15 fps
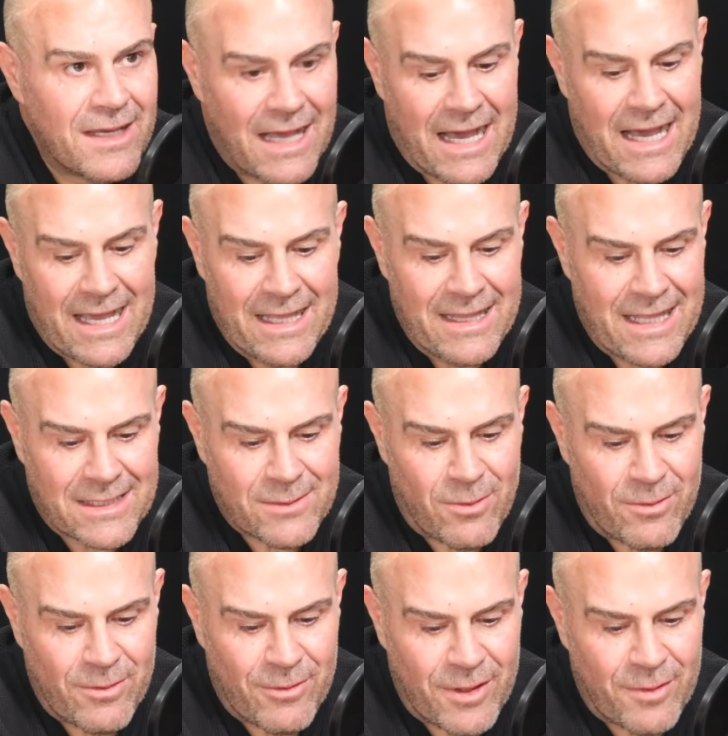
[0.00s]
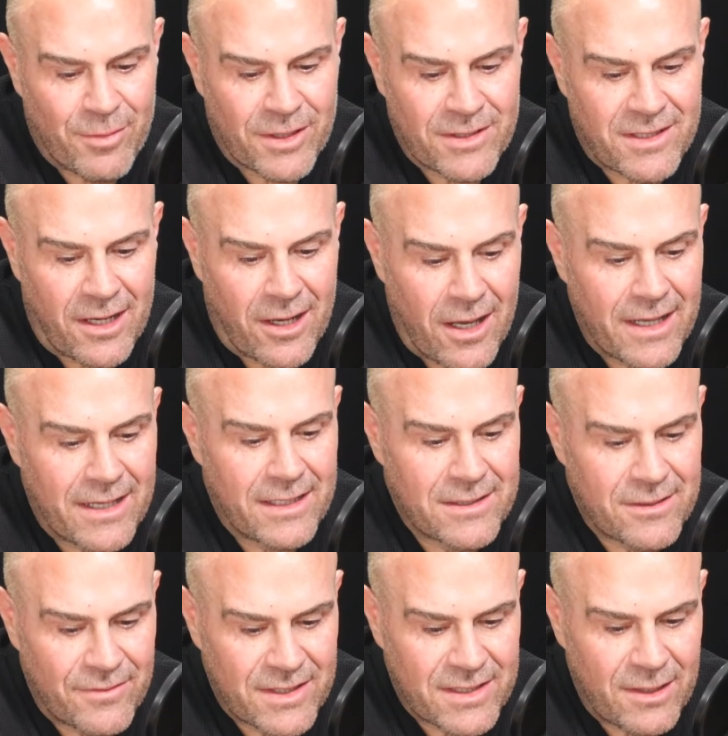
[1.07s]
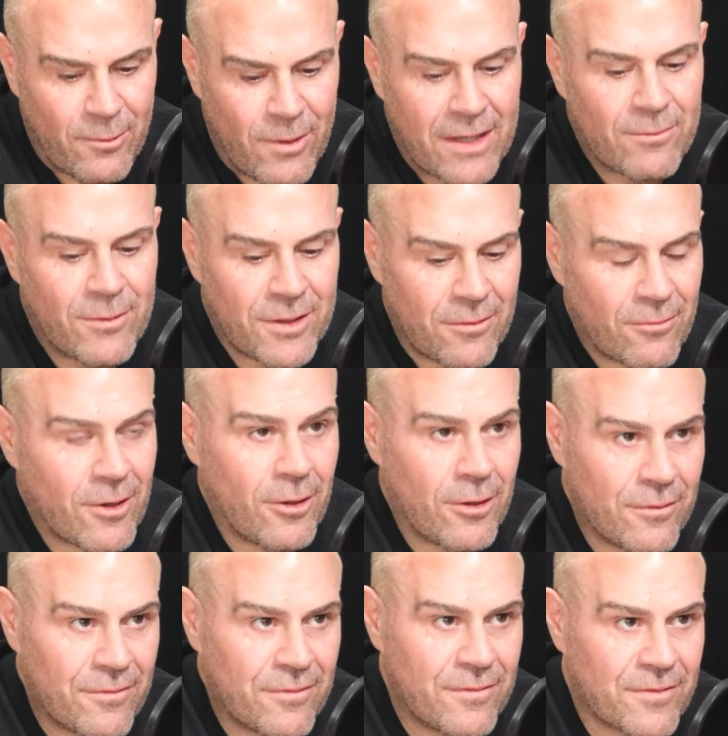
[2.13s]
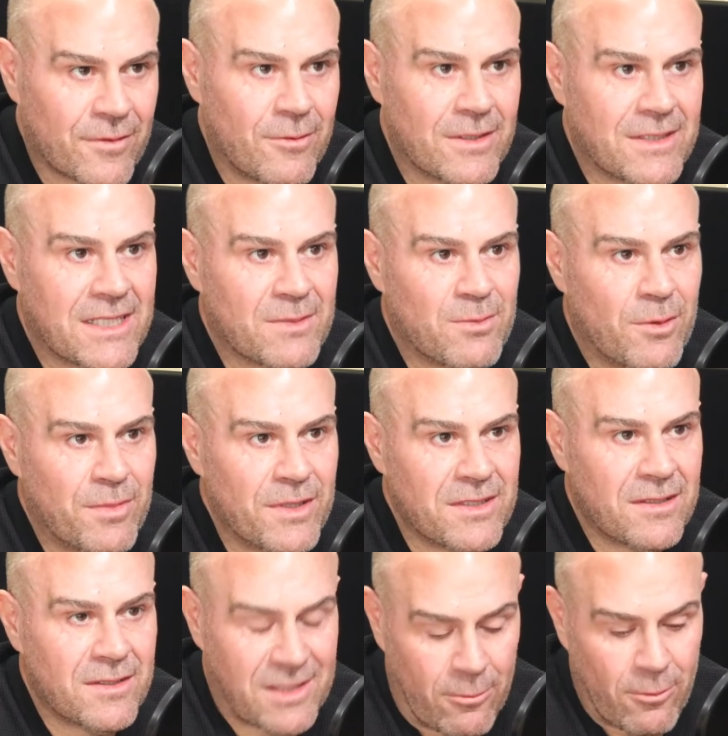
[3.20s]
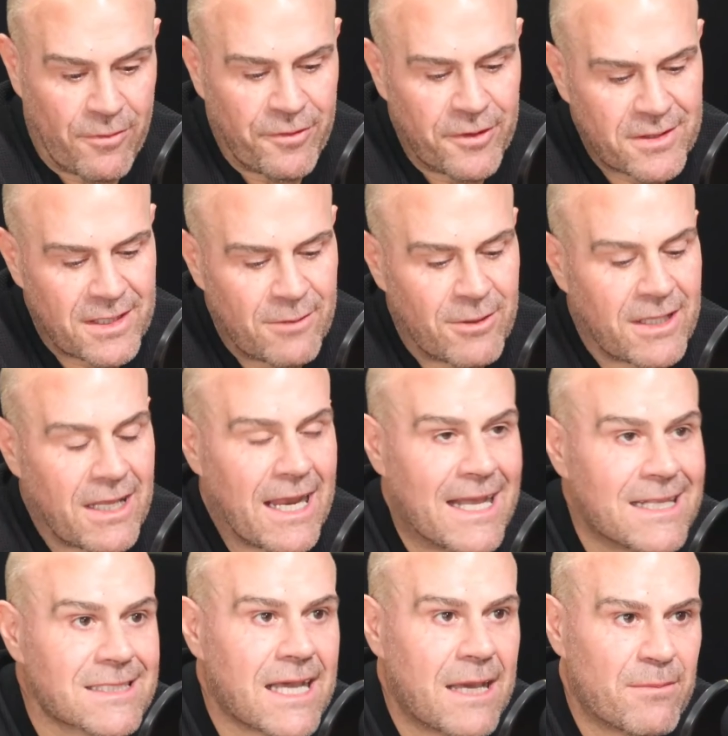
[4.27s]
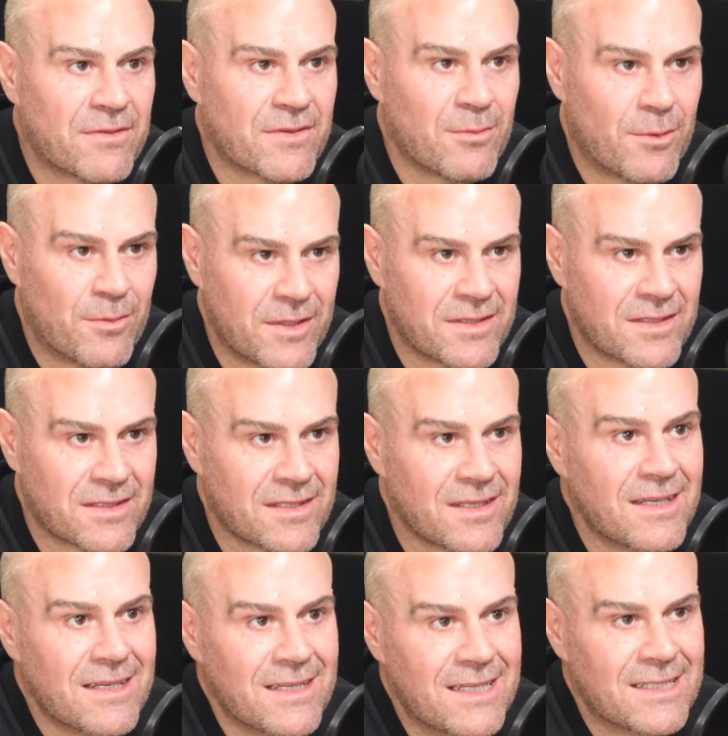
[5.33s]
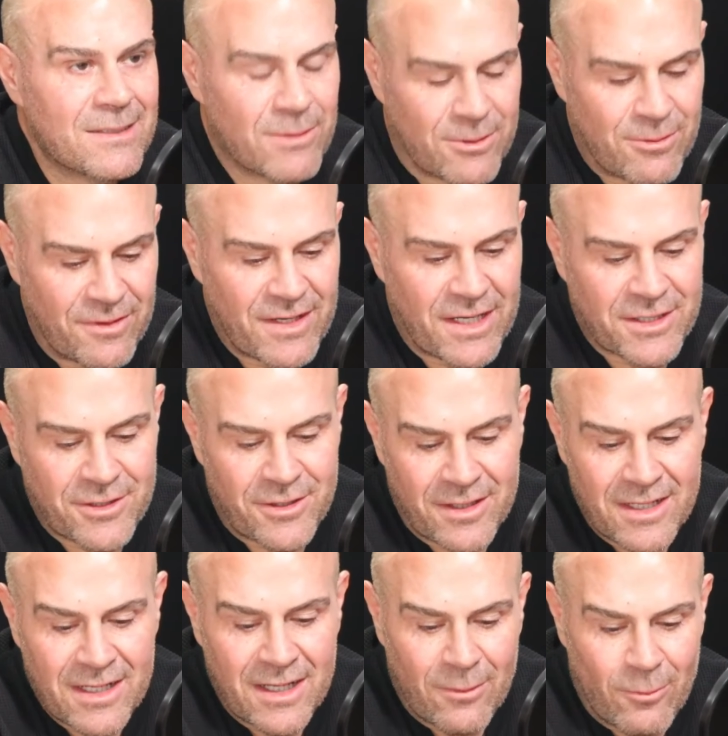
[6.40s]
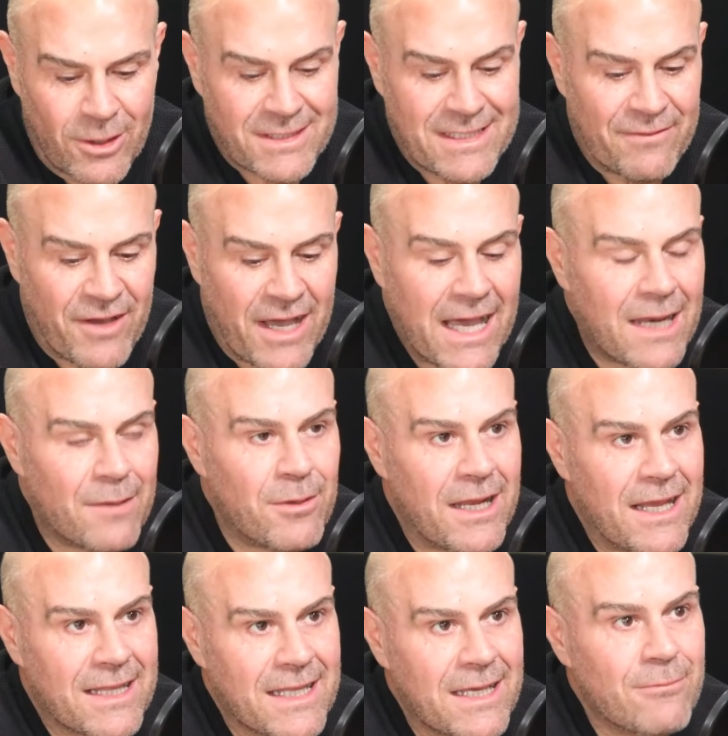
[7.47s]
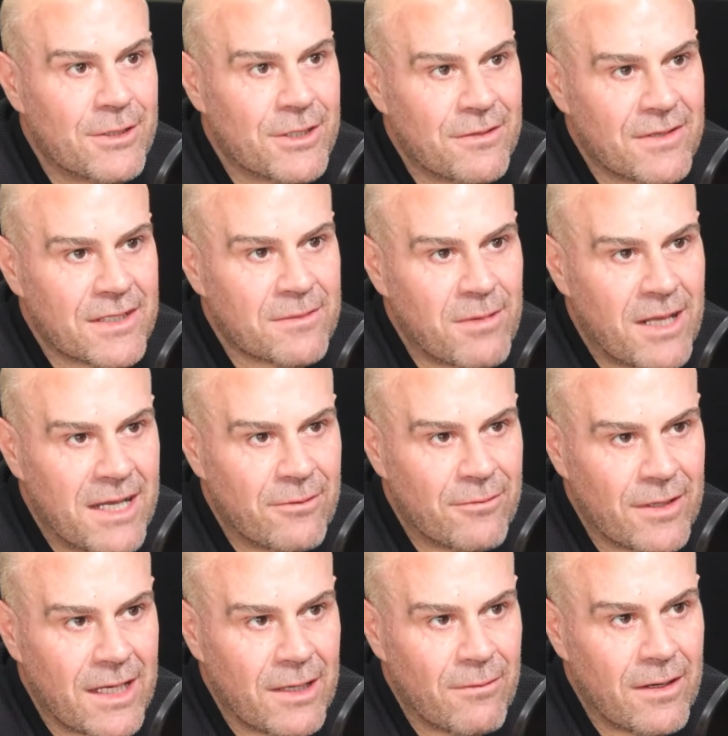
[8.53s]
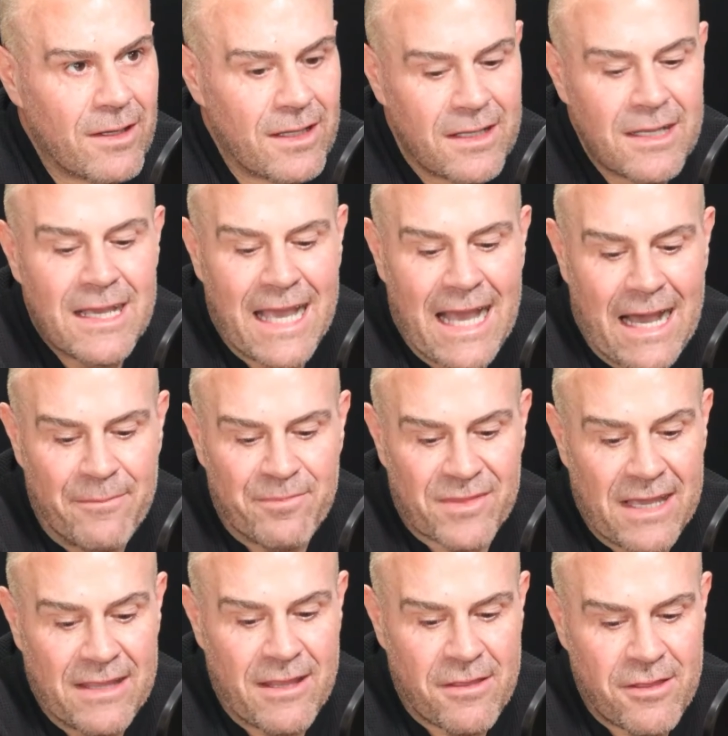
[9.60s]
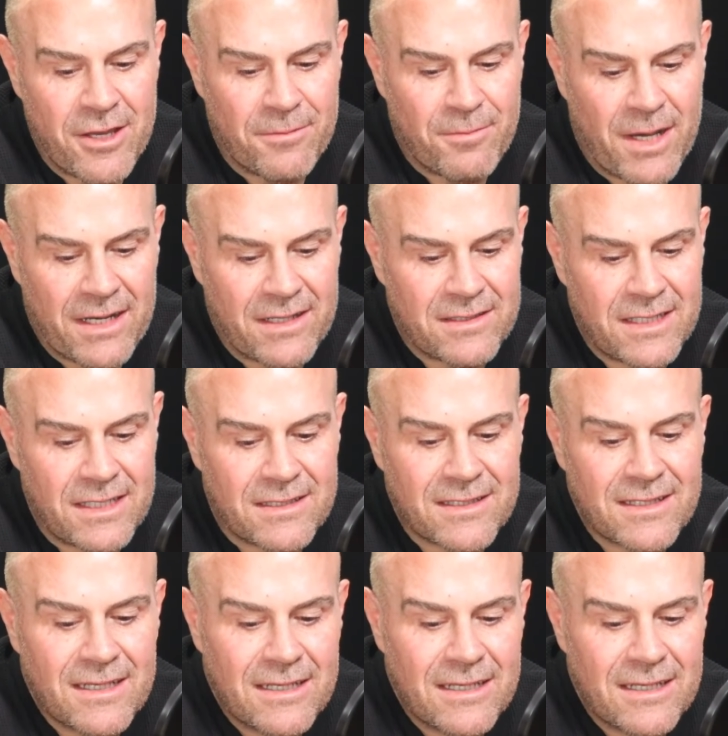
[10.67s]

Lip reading: And that's what we wanted to bring to light is obviously, one, what the role of Queensland small business. So, well, firstly, what the landscape of small business is, which we touched on, what's available out there, which you've explained really well. And the third part is this.